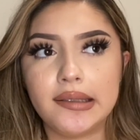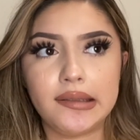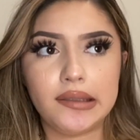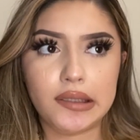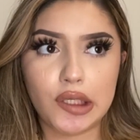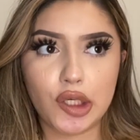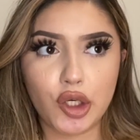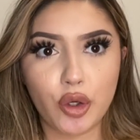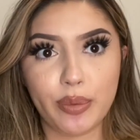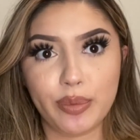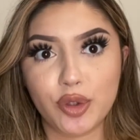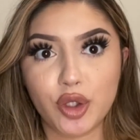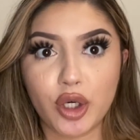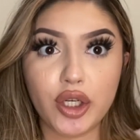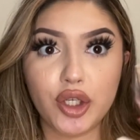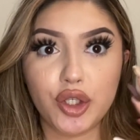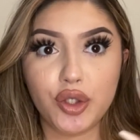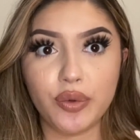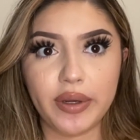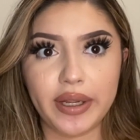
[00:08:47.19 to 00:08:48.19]
you know, I'm trying
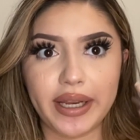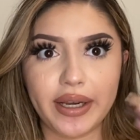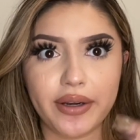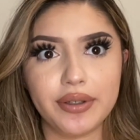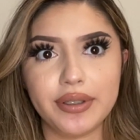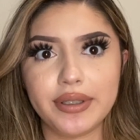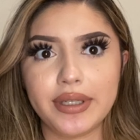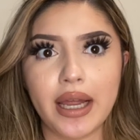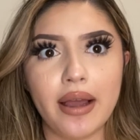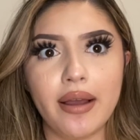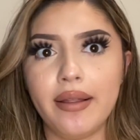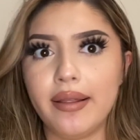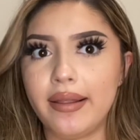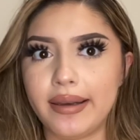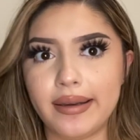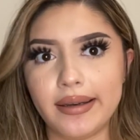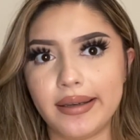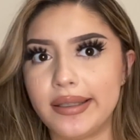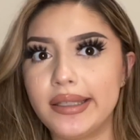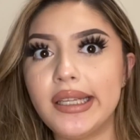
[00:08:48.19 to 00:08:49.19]
to do a hairstyle
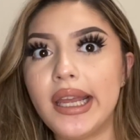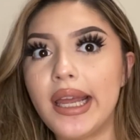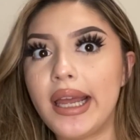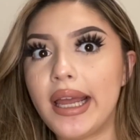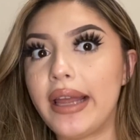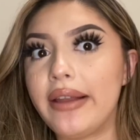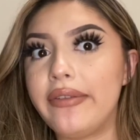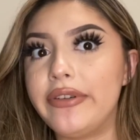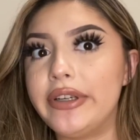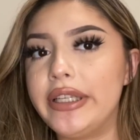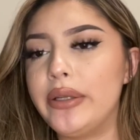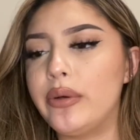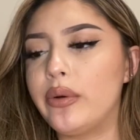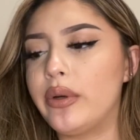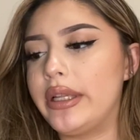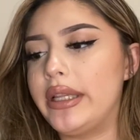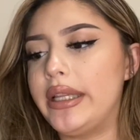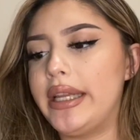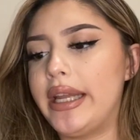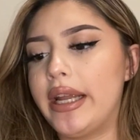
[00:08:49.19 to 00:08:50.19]
and I have really
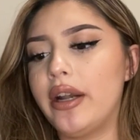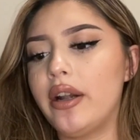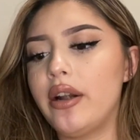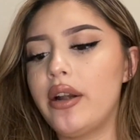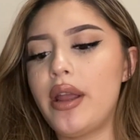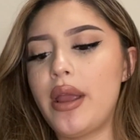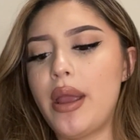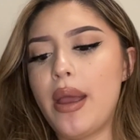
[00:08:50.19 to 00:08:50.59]
oily hair.